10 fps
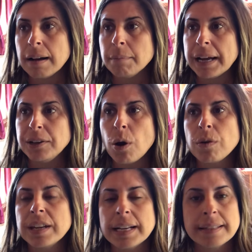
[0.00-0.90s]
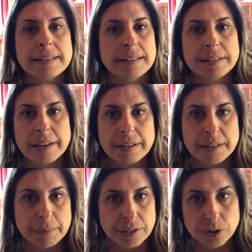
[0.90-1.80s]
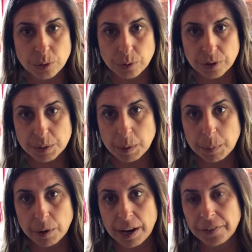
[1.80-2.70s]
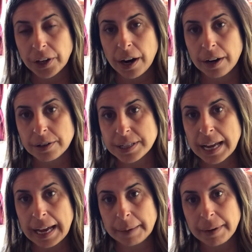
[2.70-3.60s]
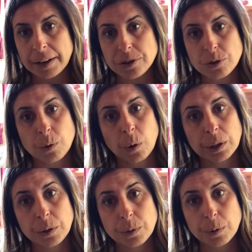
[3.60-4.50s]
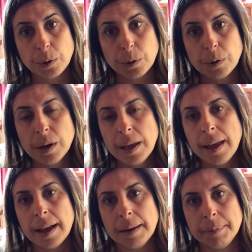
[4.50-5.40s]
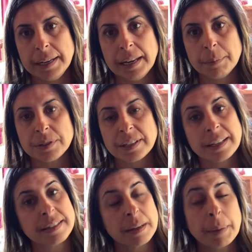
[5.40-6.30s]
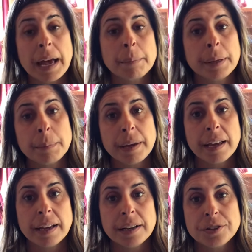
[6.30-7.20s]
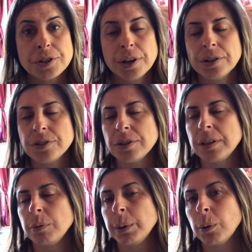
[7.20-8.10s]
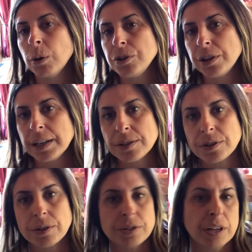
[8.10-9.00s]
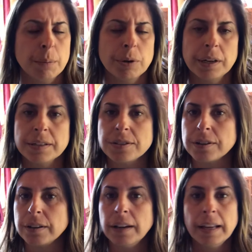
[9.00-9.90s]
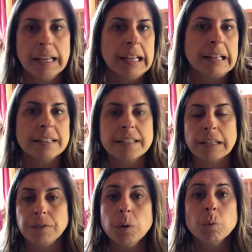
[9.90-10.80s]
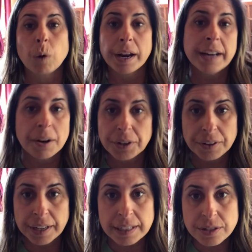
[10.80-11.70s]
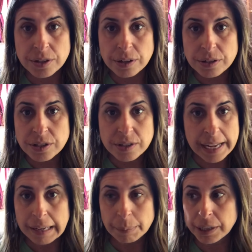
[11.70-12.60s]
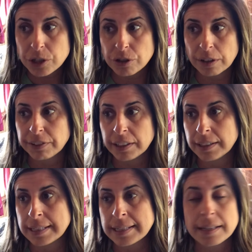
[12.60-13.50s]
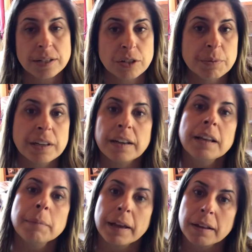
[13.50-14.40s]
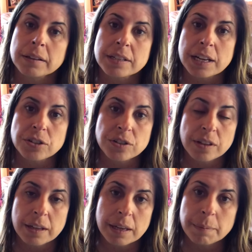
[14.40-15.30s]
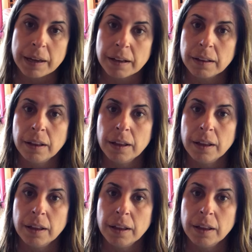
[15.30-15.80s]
I know that on Seesaw, some of the tools, people are having a hard time kind of scrolling through and being able to get to the bottom of the page to either record your answer or type your answer. Listen, if you write out your answers, take a picture of it and send it to me in an email, attach it to the email.